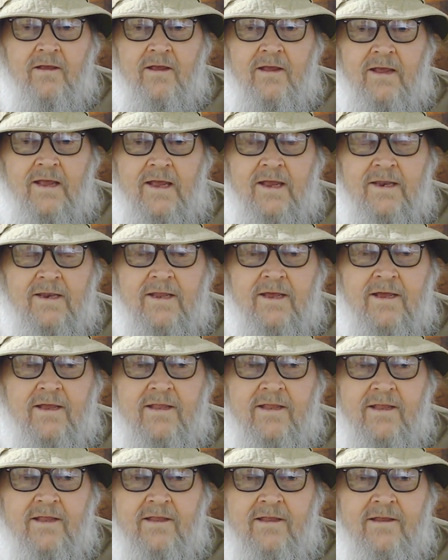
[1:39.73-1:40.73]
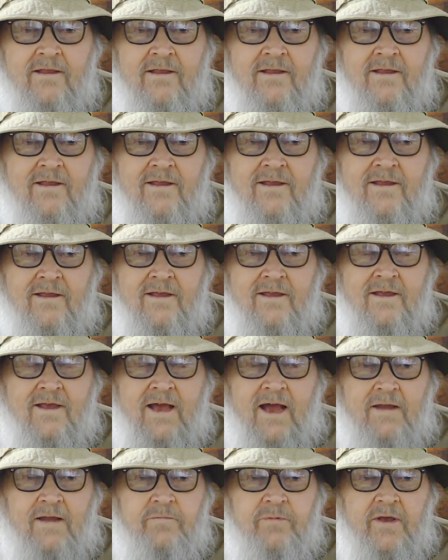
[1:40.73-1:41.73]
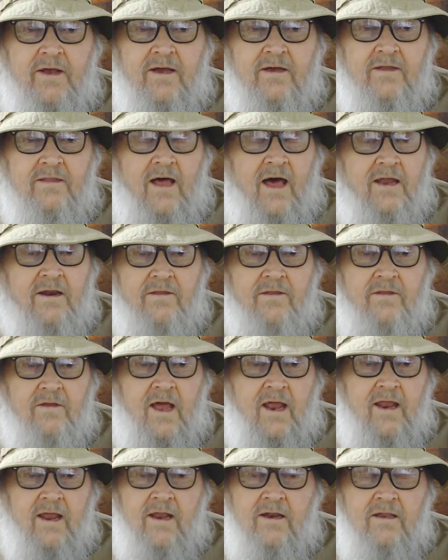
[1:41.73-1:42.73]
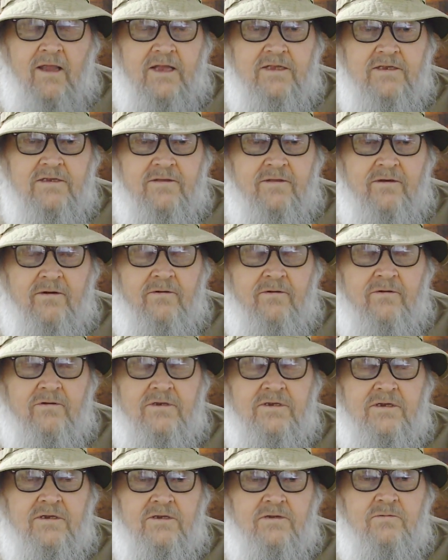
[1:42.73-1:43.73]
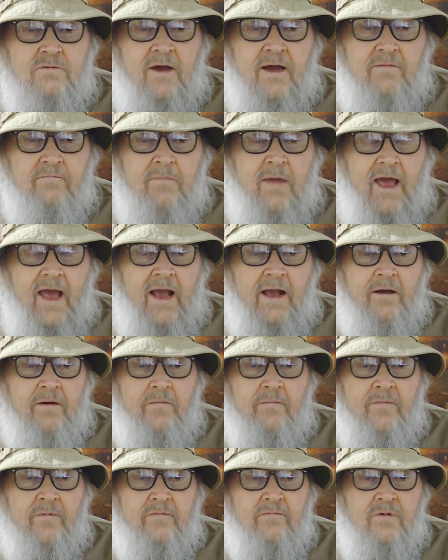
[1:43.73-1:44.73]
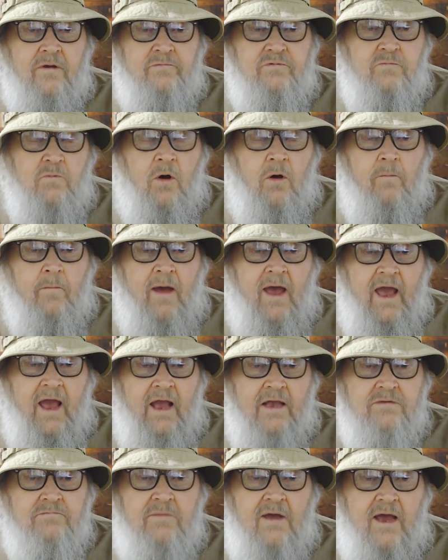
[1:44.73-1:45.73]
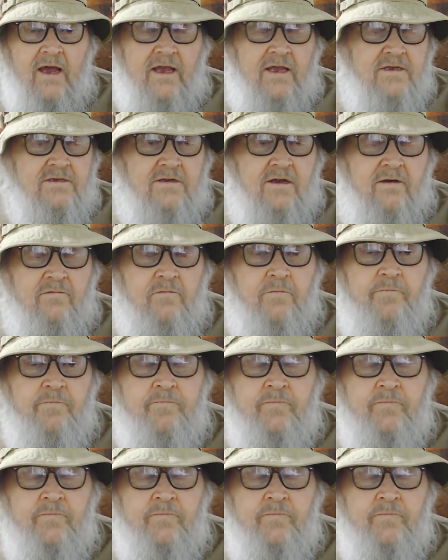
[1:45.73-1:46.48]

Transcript: and I'd pick a lot of it. I had lots of those, and so I'd bag them up, small bags, baggies of them,